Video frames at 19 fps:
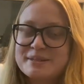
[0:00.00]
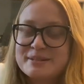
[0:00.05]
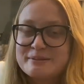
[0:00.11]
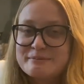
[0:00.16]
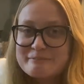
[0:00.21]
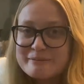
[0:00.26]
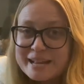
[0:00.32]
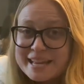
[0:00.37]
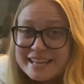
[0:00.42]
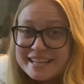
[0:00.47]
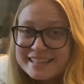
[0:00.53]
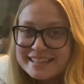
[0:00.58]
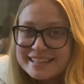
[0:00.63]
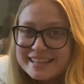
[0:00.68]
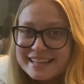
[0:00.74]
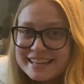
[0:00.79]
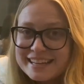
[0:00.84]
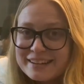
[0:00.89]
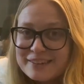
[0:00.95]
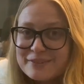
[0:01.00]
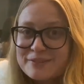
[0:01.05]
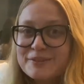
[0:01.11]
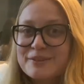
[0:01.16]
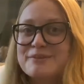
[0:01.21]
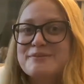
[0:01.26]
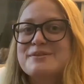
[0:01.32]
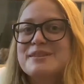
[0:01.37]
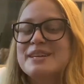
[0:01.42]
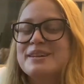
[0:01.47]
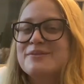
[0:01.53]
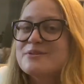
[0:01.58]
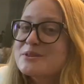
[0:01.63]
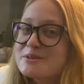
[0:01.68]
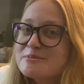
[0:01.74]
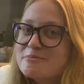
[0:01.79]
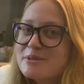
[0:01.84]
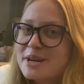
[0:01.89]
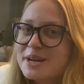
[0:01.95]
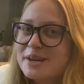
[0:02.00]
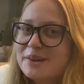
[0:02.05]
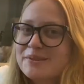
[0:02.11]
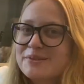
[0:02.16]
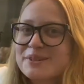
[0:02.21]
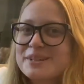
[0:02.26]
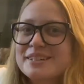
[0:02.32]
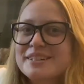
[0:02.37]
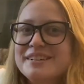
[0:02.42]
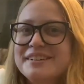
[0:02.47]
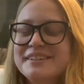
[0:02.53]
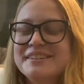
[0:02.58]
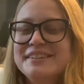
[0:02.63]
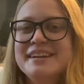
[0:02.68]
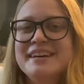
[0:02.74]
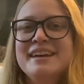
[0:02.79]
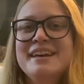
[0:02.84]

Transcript: awakening from the Warbreaker world.